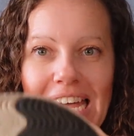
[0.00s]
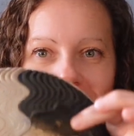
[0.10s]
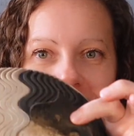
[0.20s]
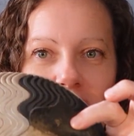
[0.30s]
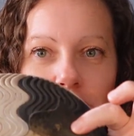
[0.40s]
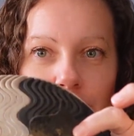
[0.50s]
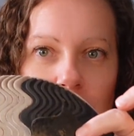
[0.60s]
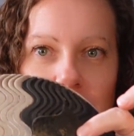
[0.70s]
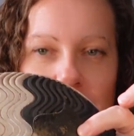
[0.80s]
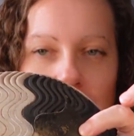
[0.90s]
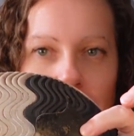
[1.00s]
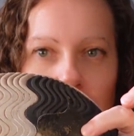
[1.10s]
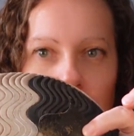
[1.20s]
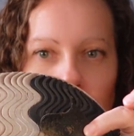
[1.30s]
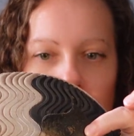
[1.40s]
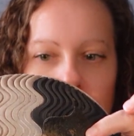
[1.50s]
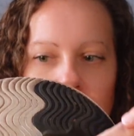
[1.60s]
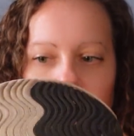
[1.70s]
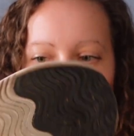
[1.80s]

and the front is coming apart.